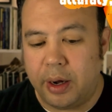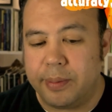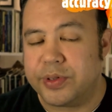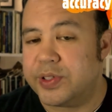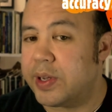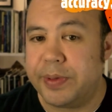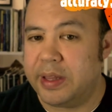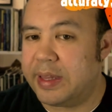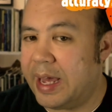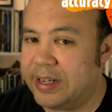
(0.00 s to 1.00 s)

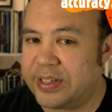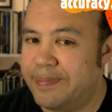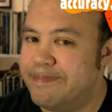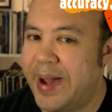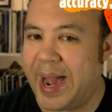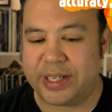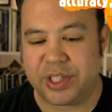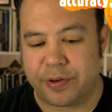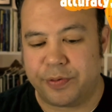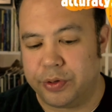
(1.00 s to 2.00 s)
something that is a
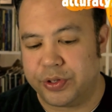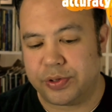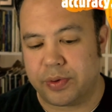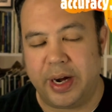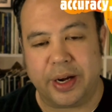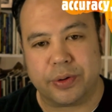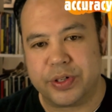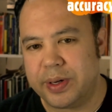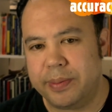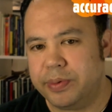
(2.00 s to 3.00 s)
masterful strike, or
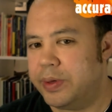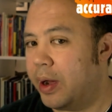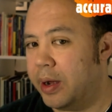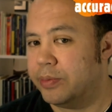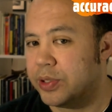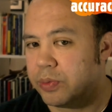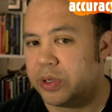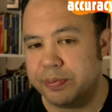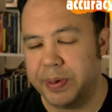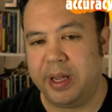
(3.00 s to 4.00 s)
sometimes we're
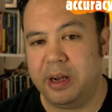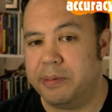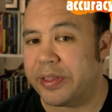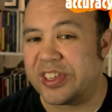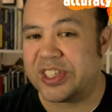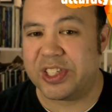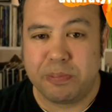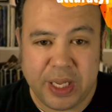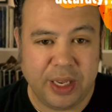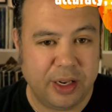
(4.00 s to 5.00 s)
speaking about the
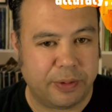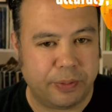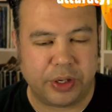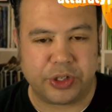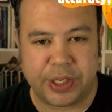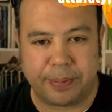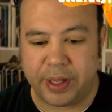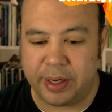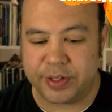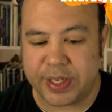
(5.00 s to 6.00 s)
speed at which
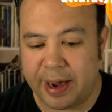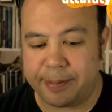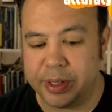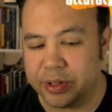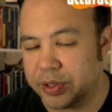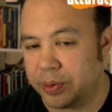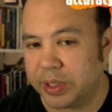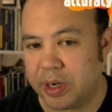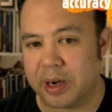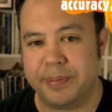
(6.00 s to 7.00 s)
something is happening, so we
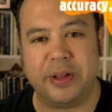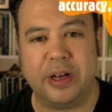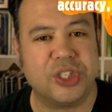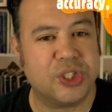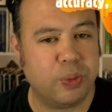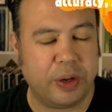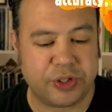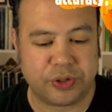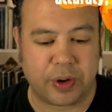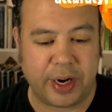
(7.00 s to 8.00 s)
talk about a swift
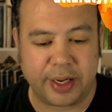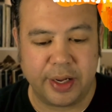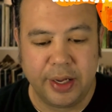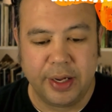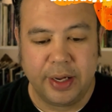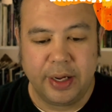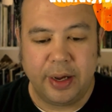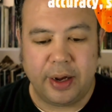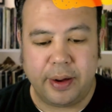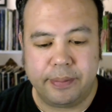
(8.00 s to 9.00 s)
strike.
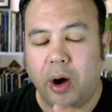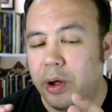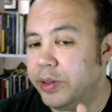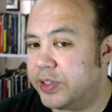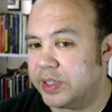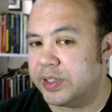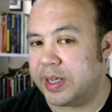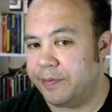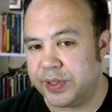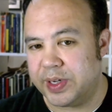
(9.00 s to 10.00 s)
All these things
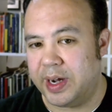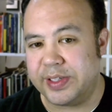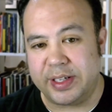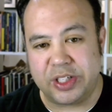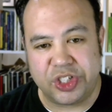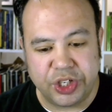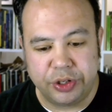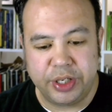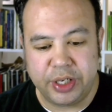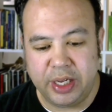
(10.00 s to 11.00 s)
emphasize
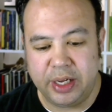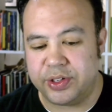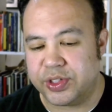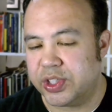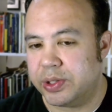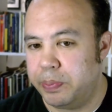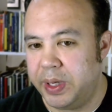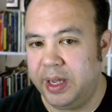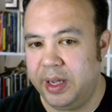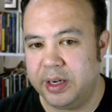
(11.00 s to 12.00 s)
agility and
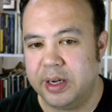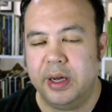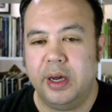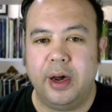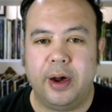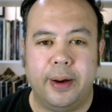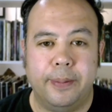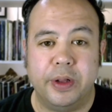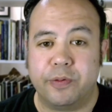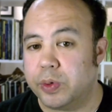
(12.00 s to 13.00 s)
speed.
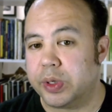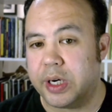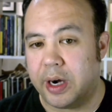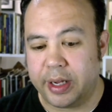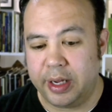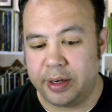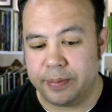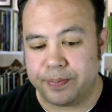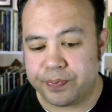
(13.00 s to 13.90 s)
If we were talking,